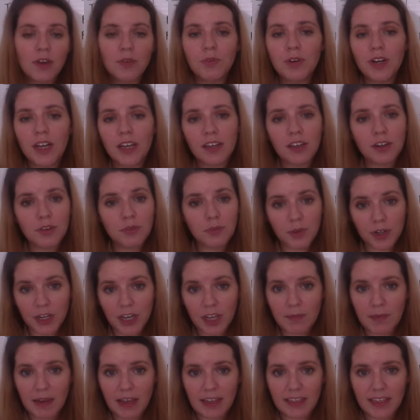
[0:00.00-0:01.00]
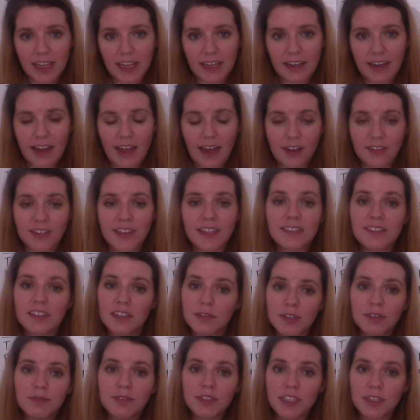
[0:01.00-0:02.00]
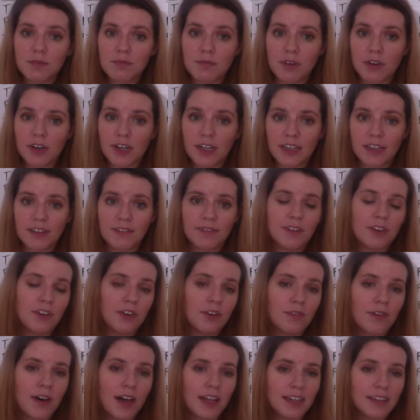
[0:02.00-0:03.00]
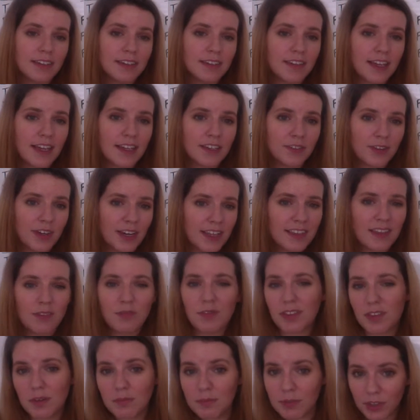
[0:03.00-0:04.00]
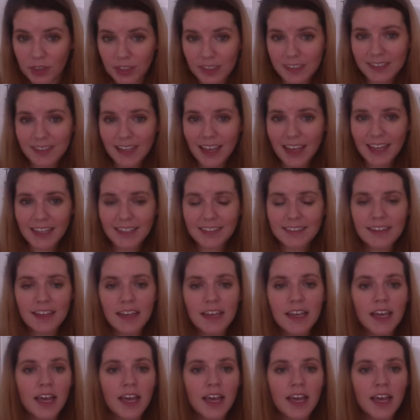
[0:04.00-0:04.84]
we're not going to worry about that now. That's going to be really important if you go on and do anything with computer science,